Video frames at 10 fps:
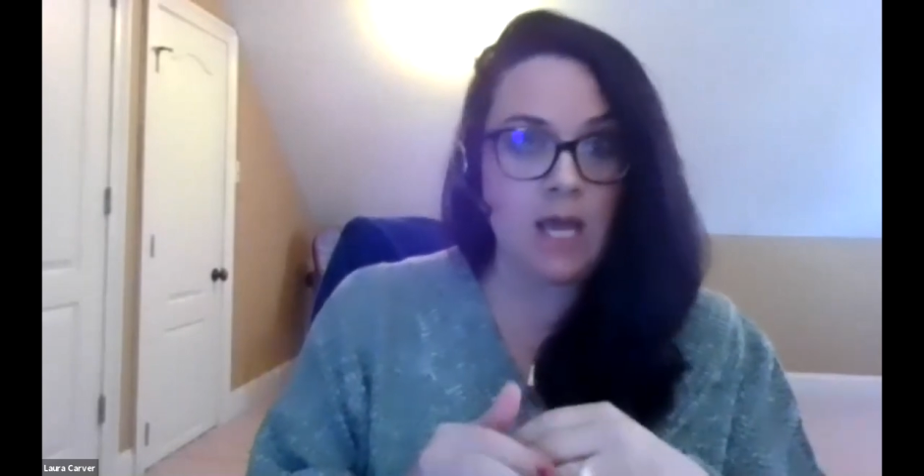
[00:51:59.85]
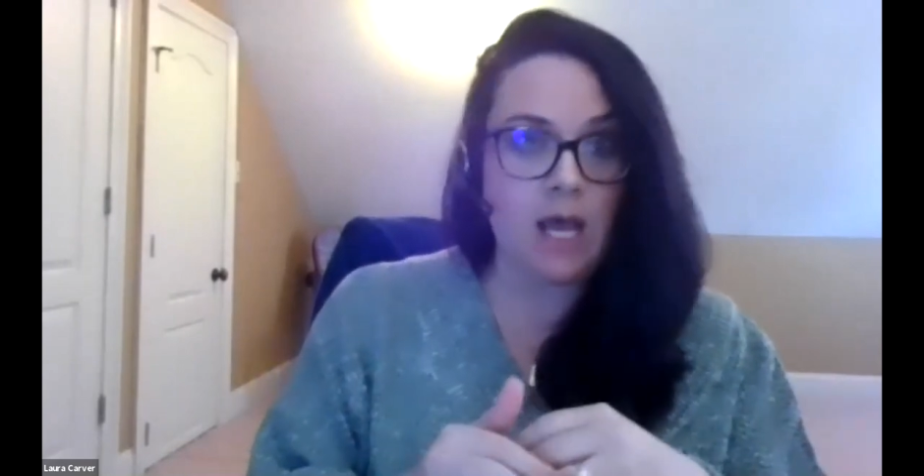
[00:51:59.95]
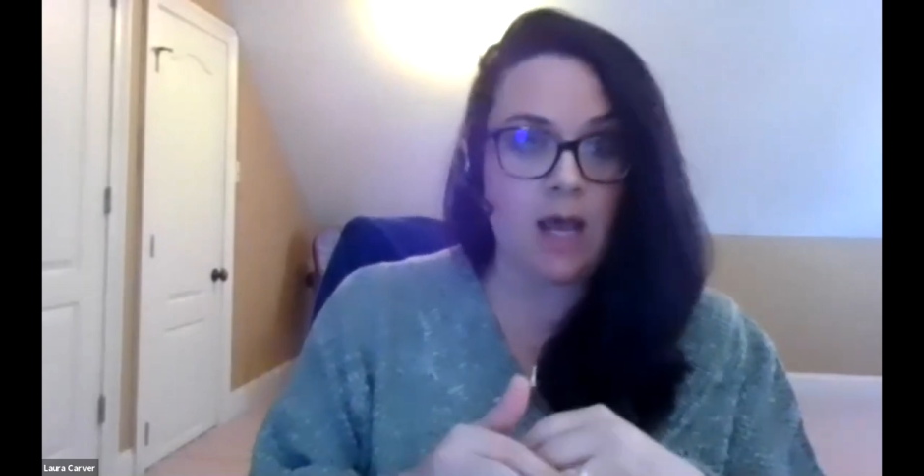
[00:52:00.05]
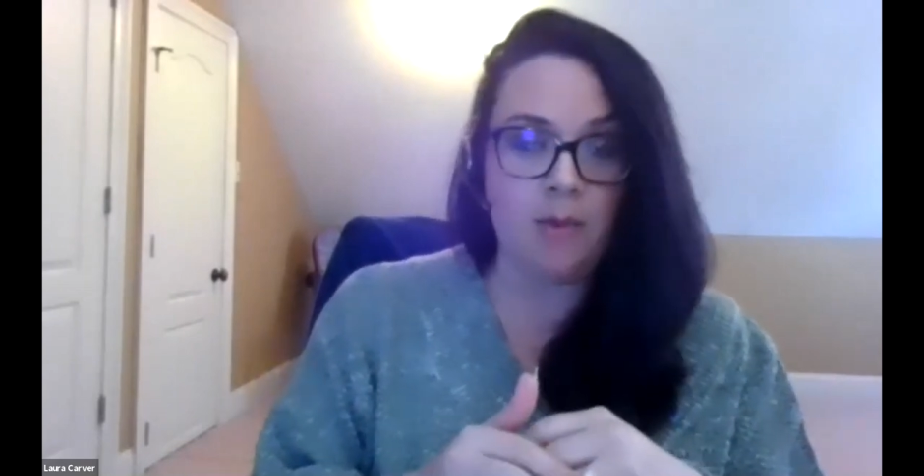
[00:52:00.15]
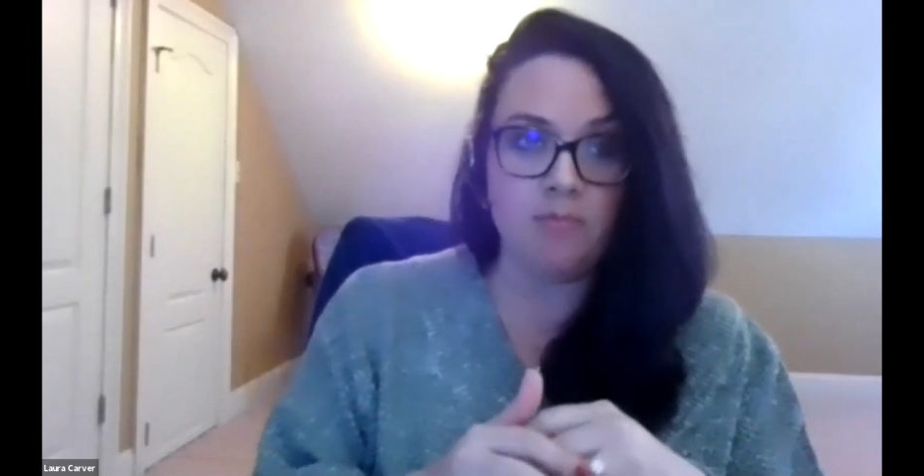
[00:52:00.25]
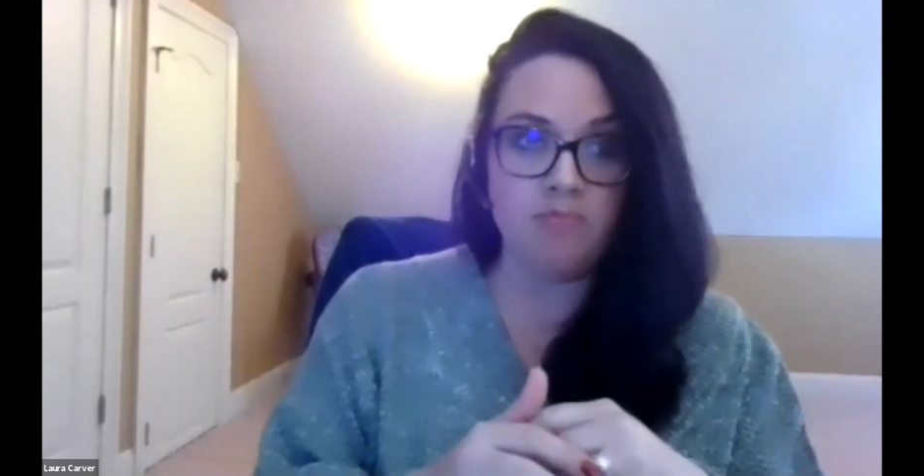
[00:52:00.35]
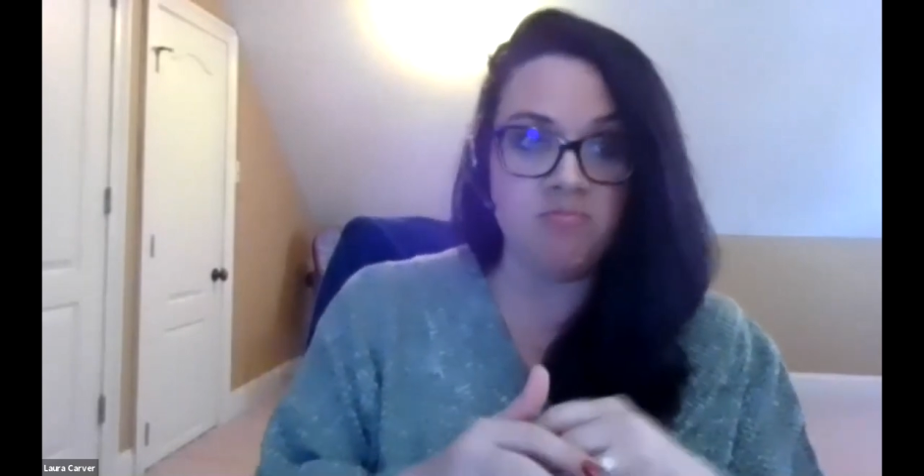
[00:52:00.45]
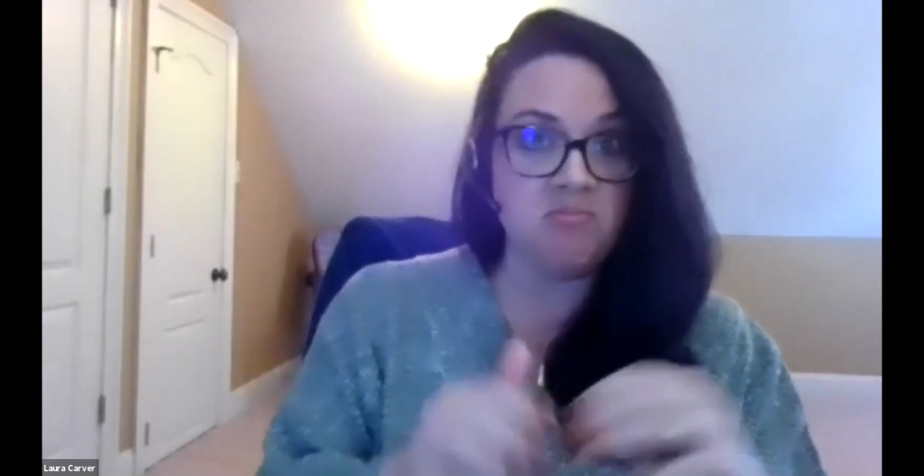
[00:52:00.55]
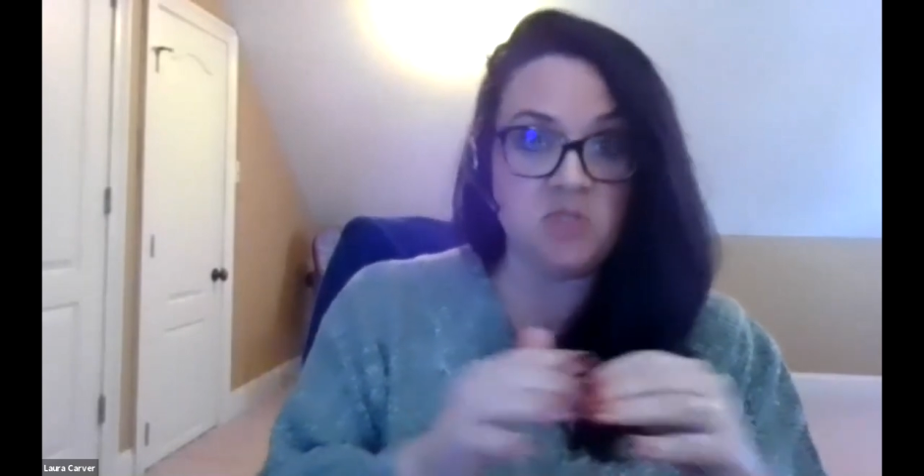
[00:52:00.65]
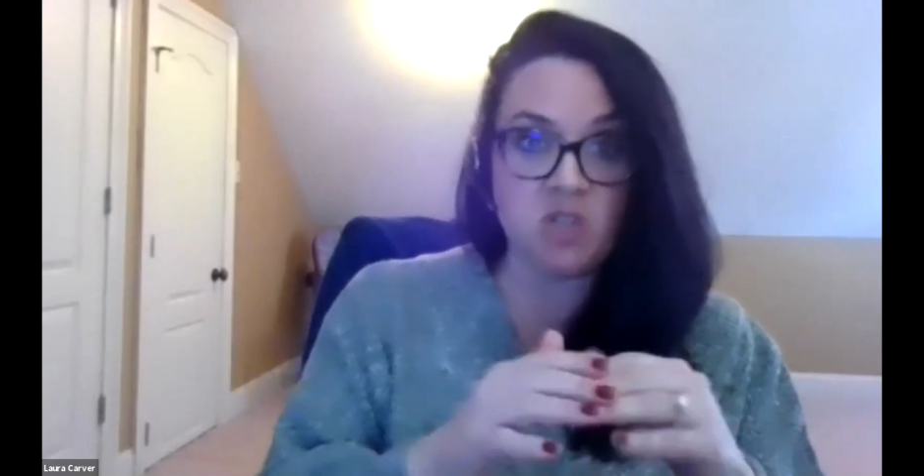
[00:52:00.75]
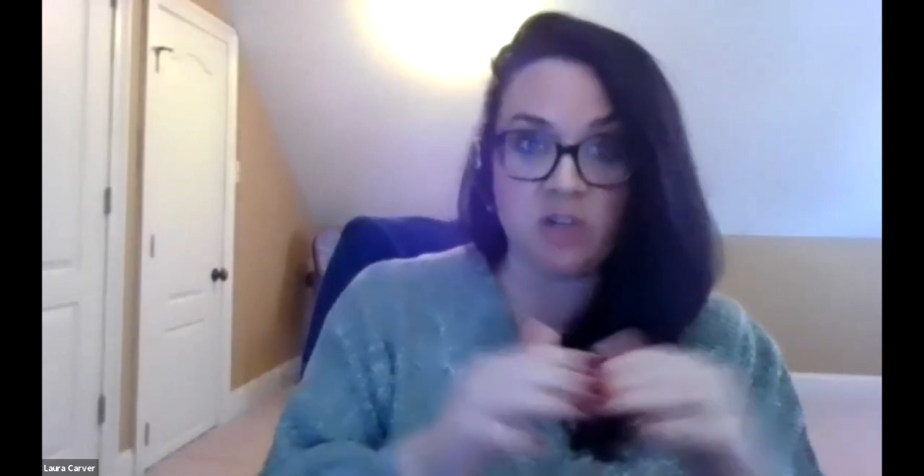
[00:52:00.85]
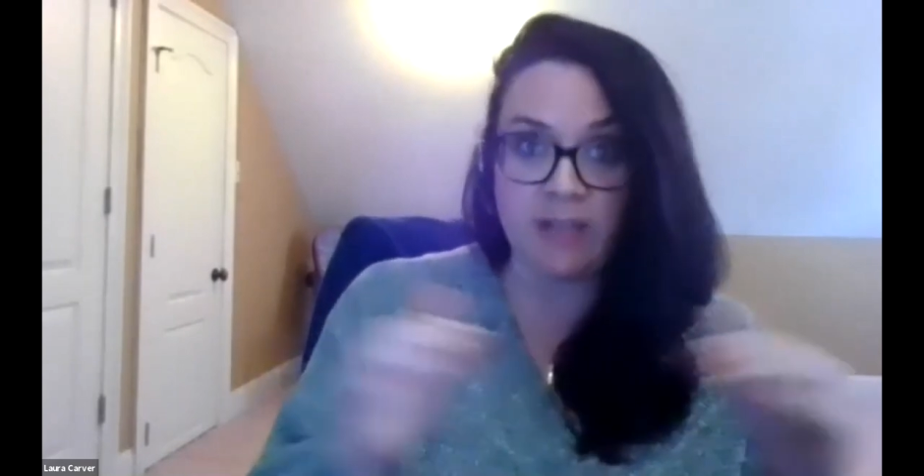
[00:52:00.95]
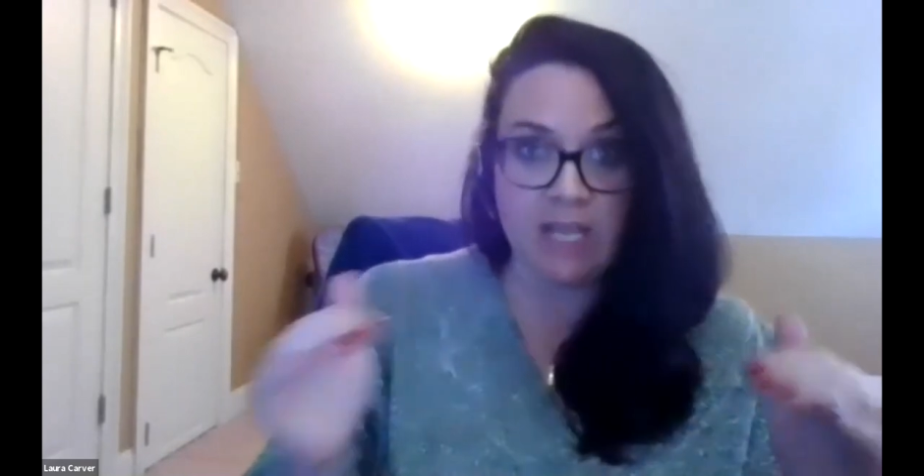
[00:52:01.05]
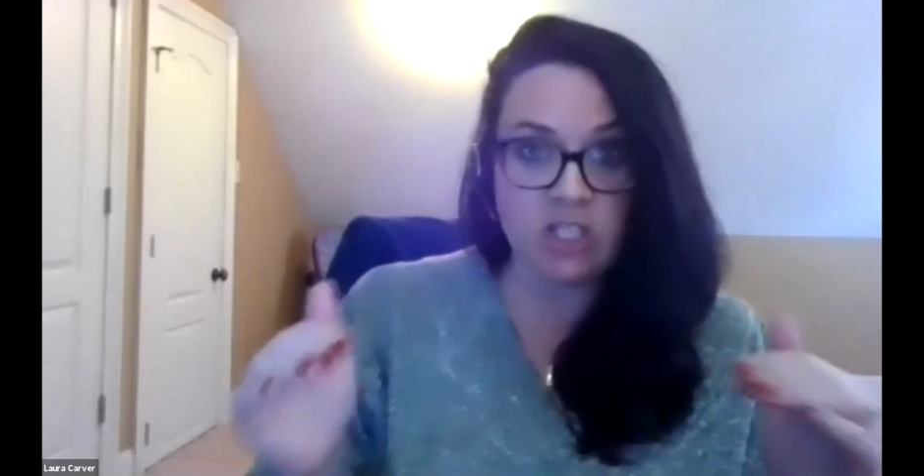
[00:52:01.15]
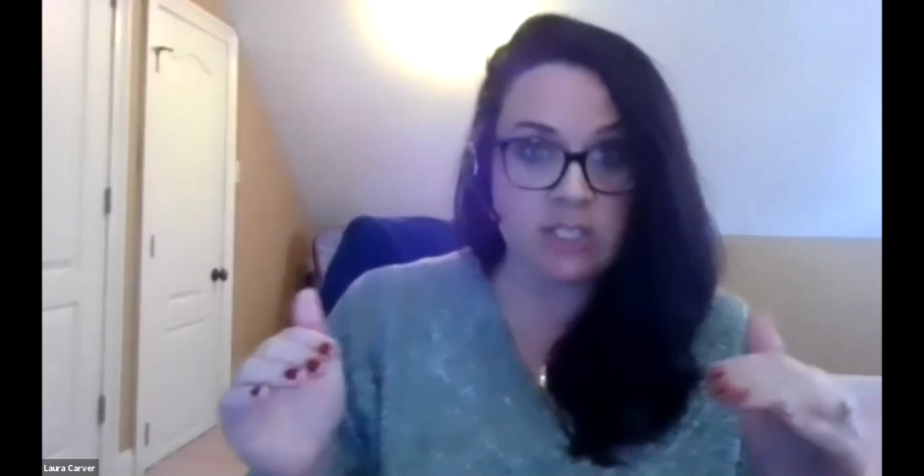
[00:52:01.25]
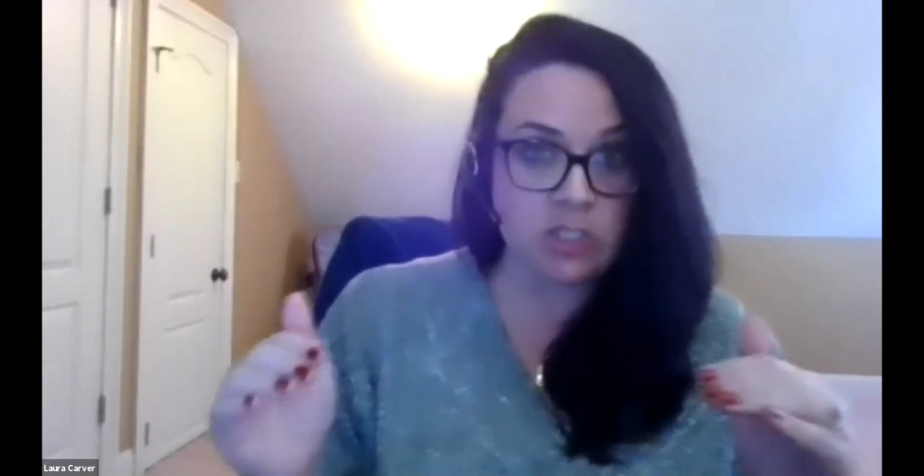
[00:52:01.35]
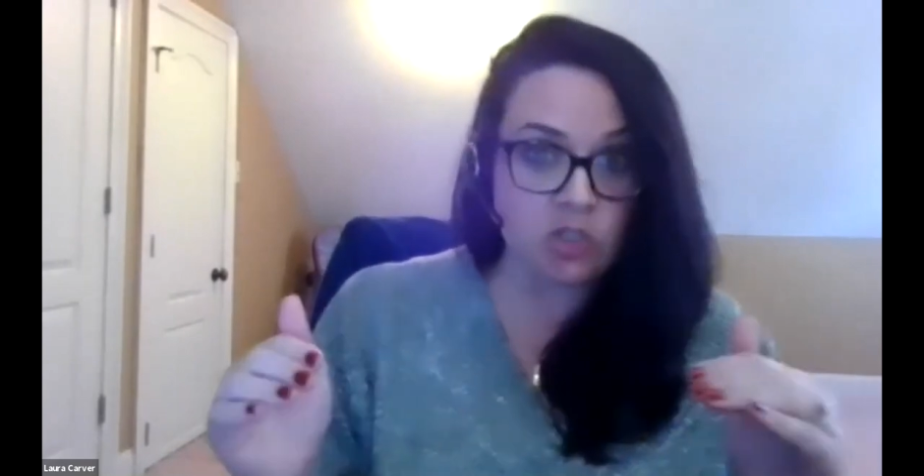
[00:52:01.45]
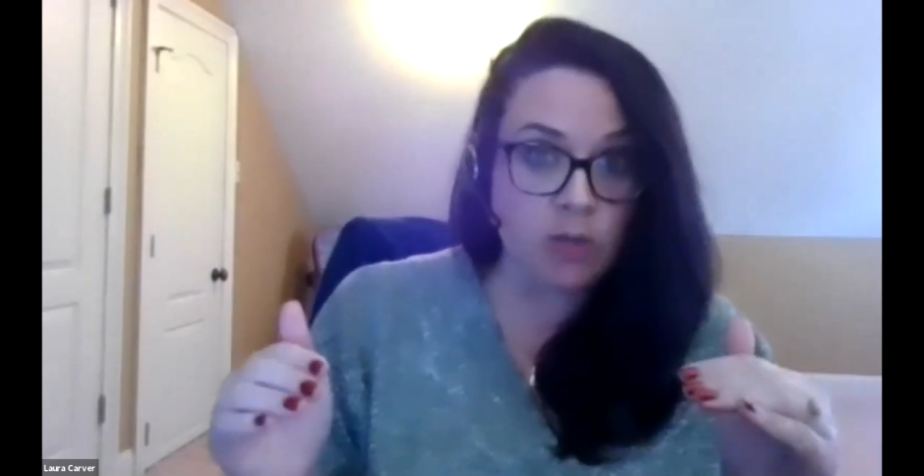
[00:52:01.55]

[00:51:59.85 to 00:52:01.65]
certifications and